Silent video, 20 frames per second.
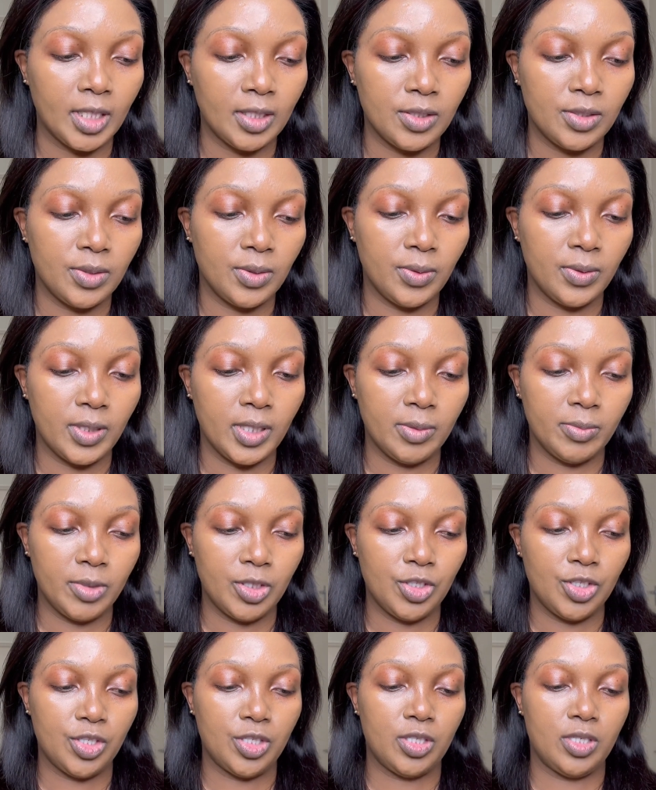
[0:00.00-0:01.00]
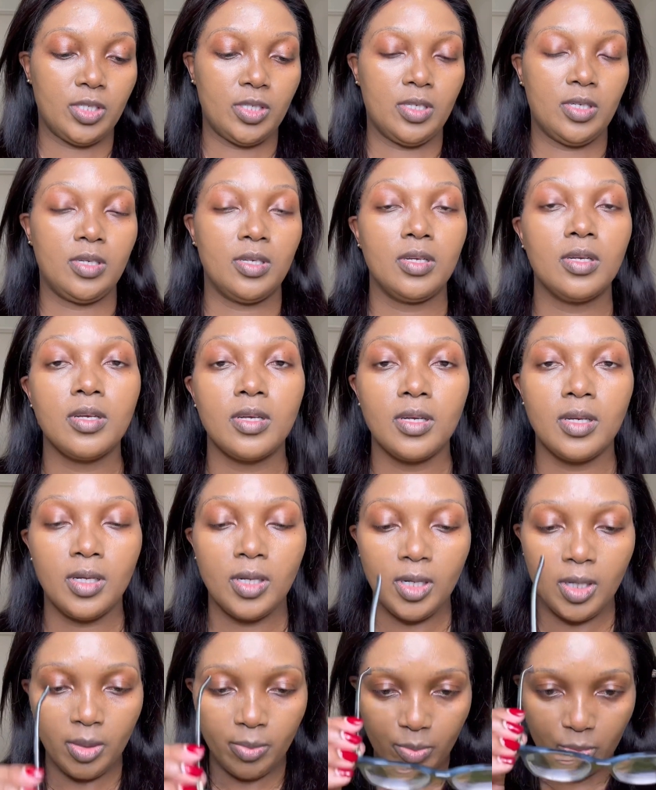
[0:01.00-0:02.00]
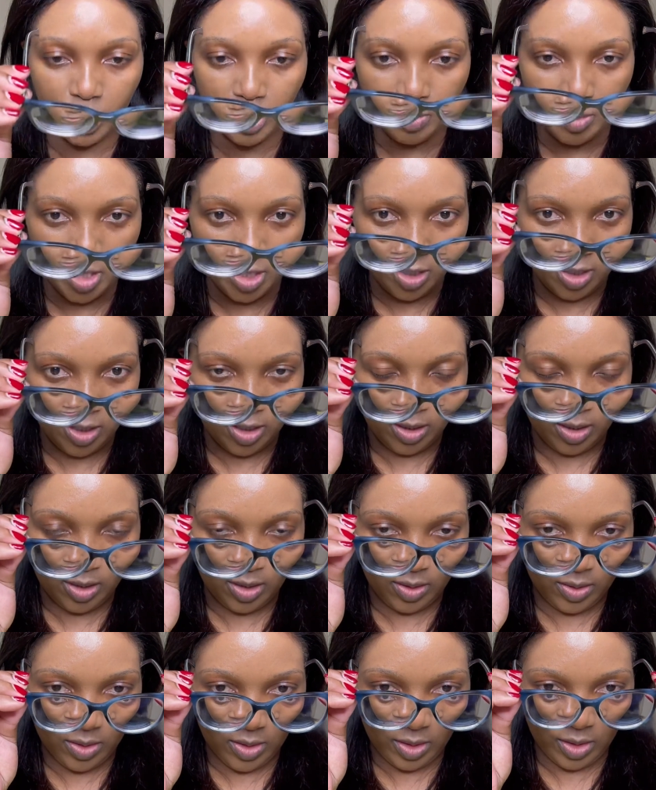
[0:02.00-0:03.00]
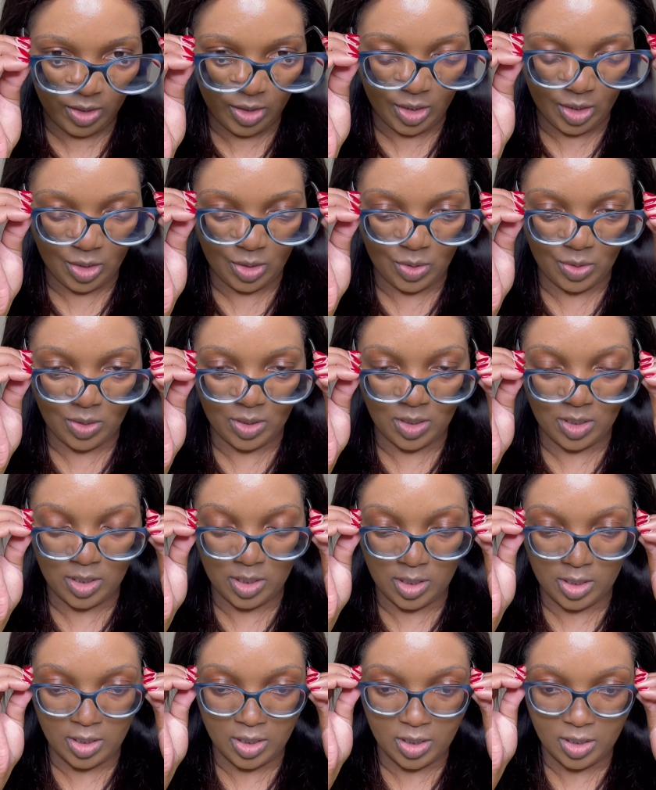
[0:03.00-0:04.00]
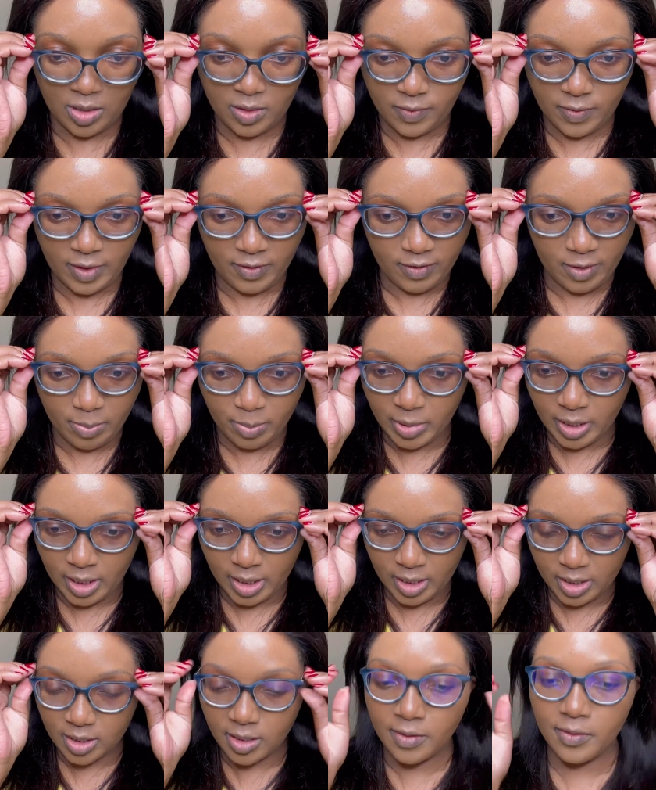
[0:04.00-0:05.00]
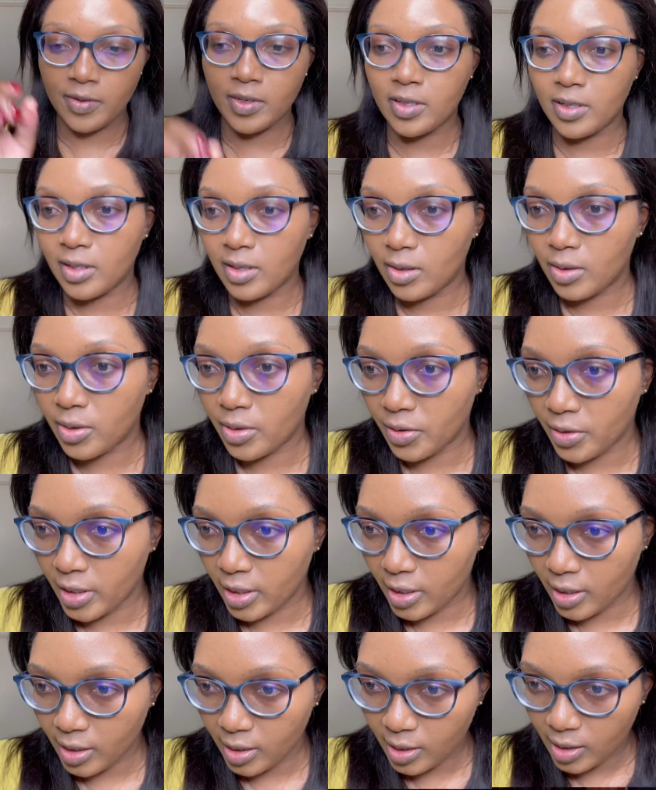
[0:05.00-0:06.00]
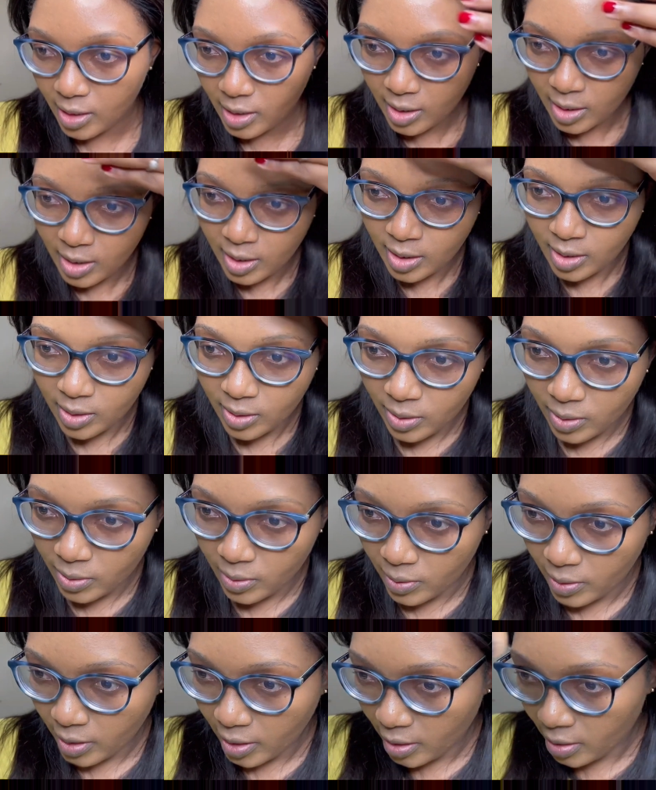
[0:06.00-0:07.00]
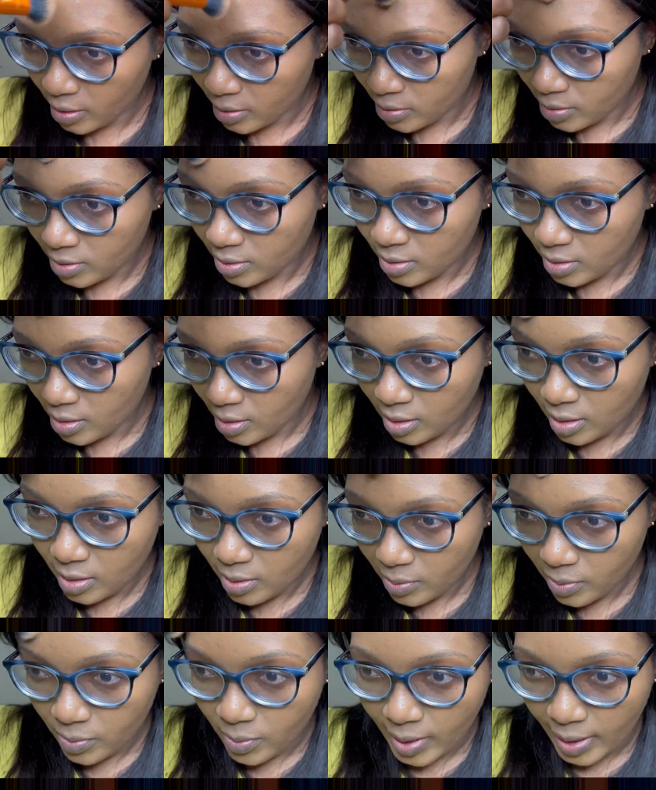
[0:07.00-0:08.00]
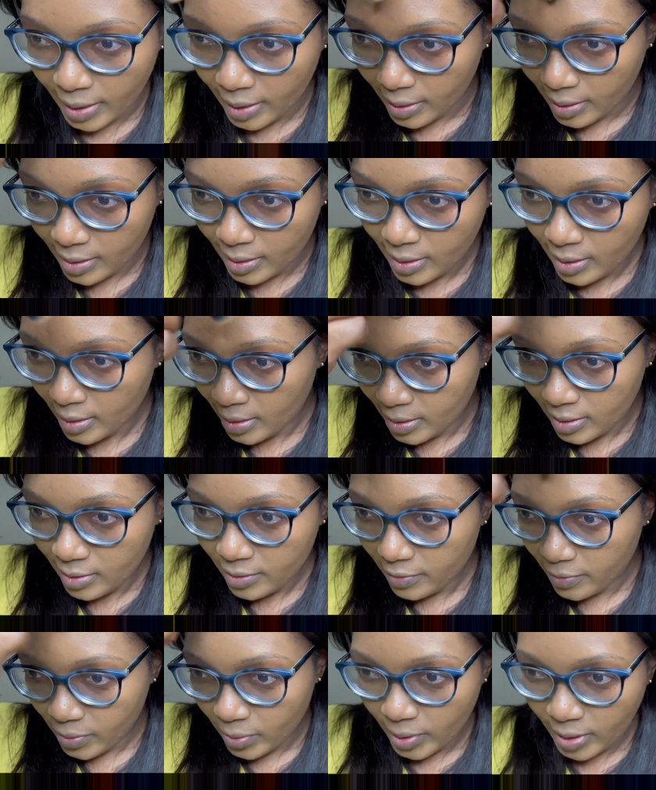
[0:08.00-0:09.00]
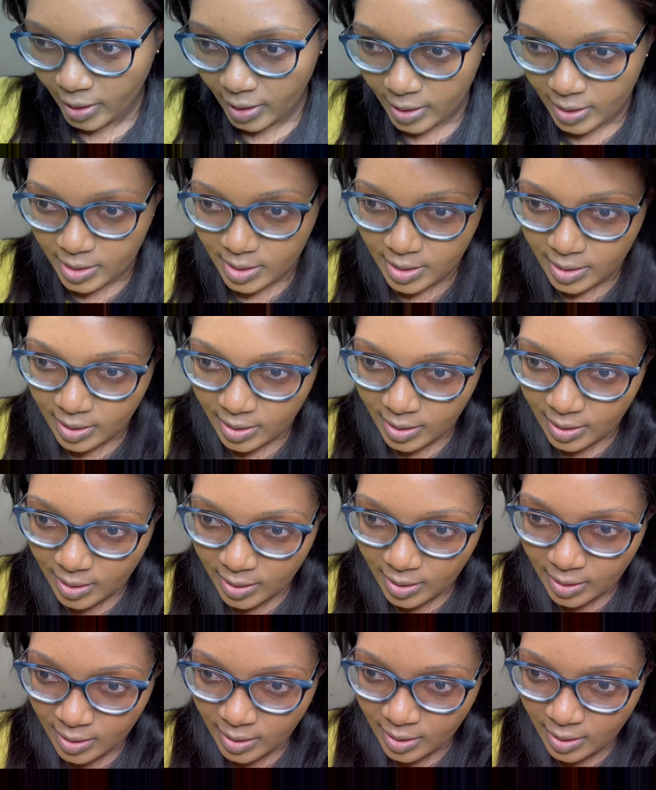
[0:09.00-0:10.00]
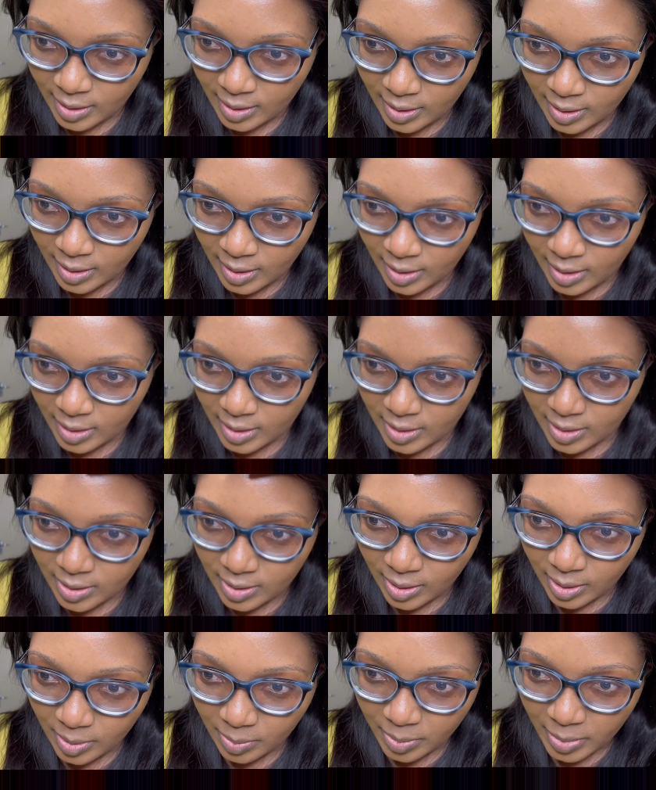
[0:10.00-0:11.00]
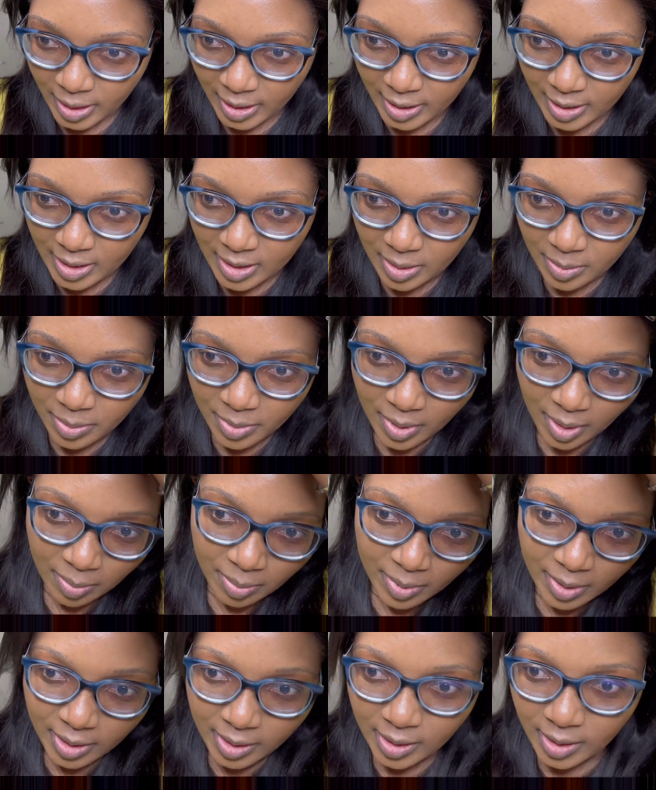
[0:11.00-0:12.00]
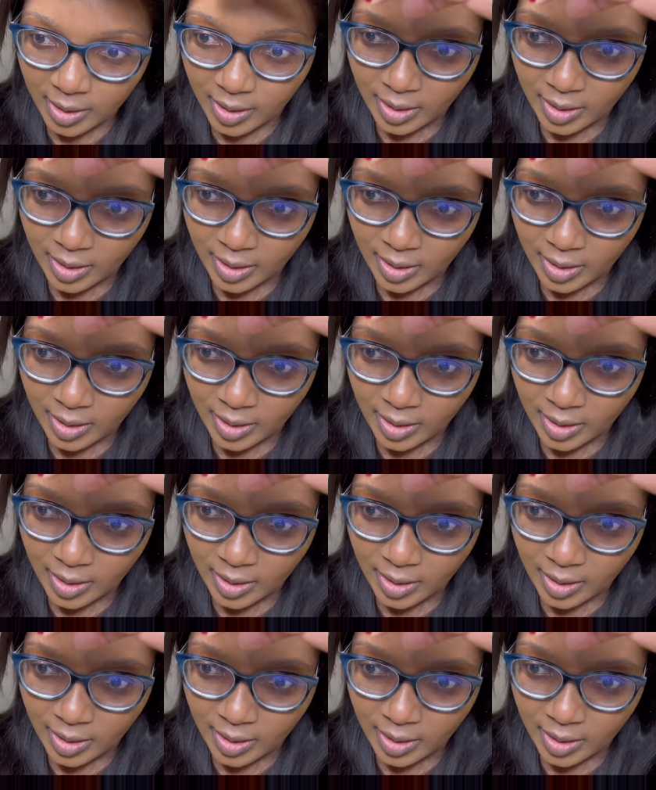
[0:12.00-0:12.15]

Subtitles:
So let me just put my glasses on just to see if I've applied everything correctly. Oh, okay, see why forehead, it's not blended properly.